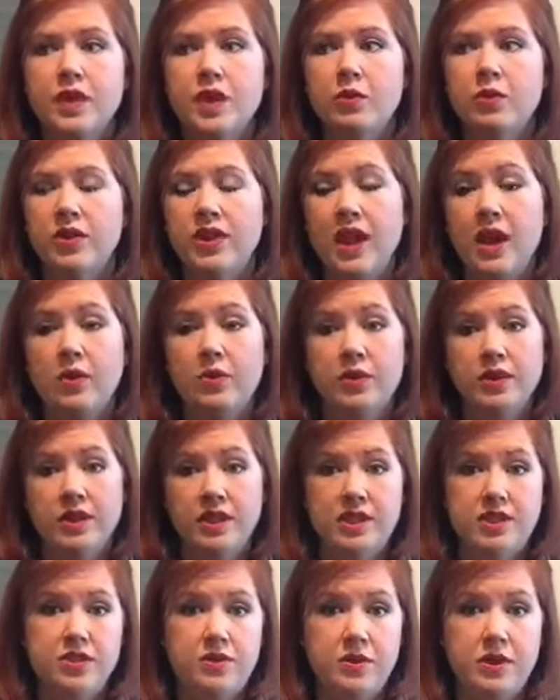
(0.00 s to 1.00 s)
without
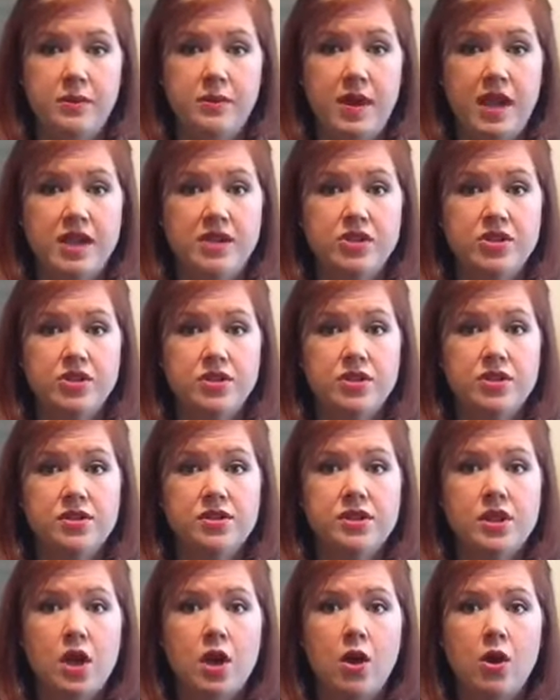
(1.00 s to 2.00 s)
really doing much.
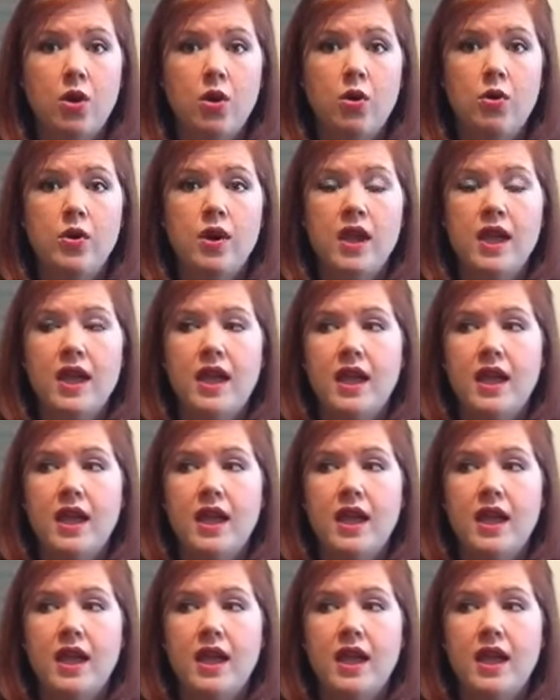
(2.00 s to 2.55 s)
So,